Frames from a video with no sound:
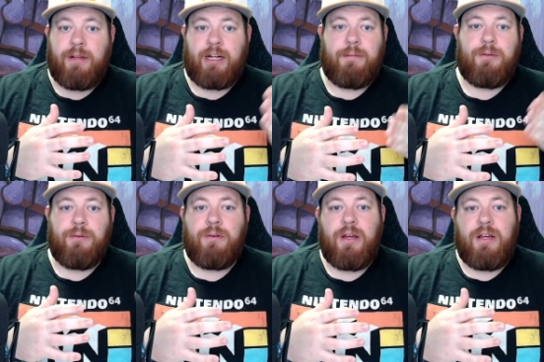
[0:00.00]
a
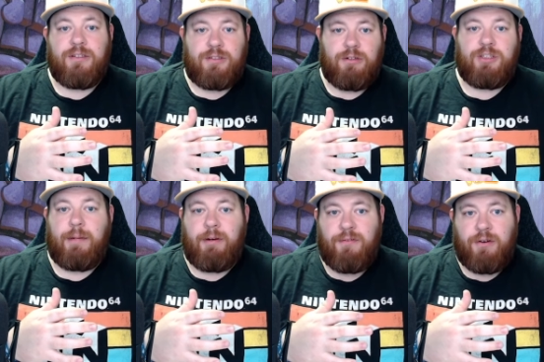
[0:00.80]
blue. Search your
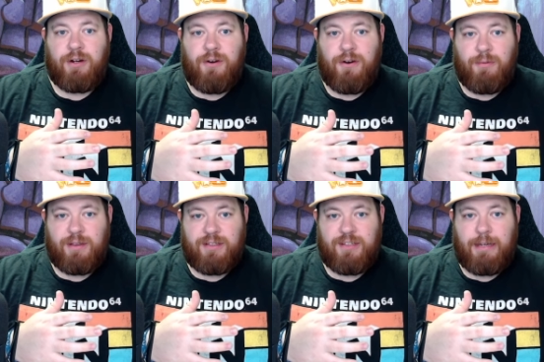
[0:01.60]
library for a card with
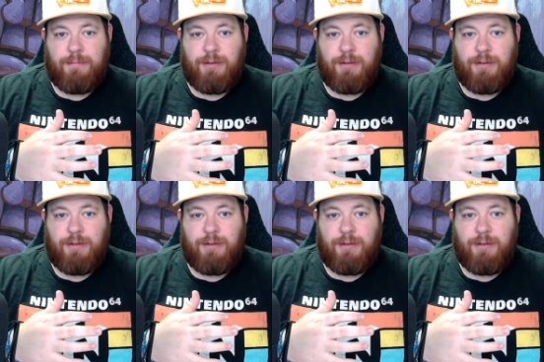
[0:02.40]
the same